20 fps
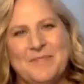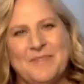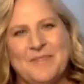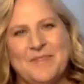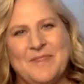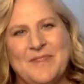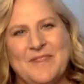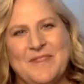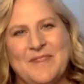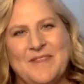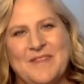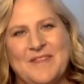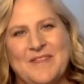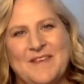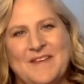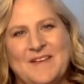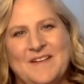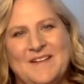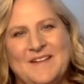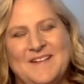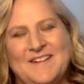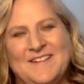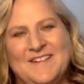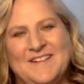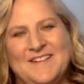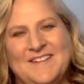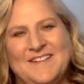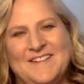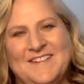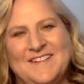
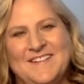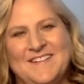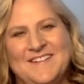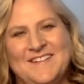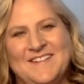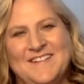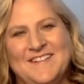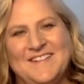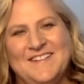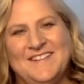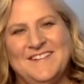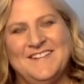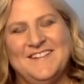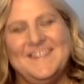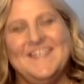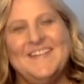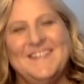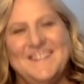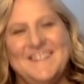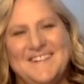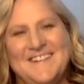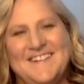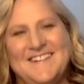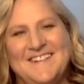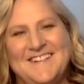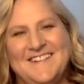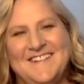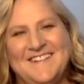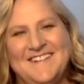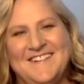
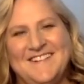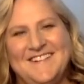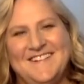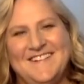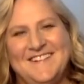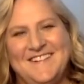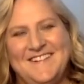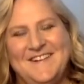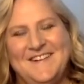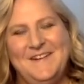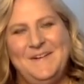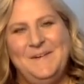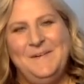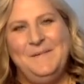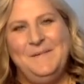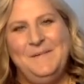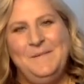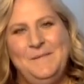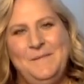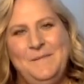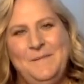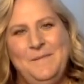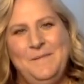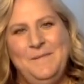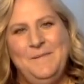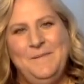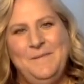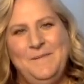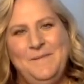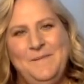
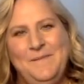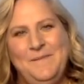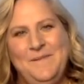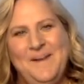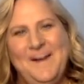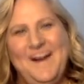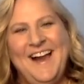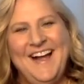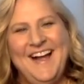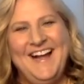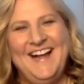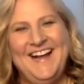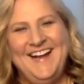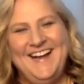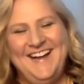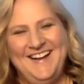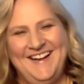(not speaking)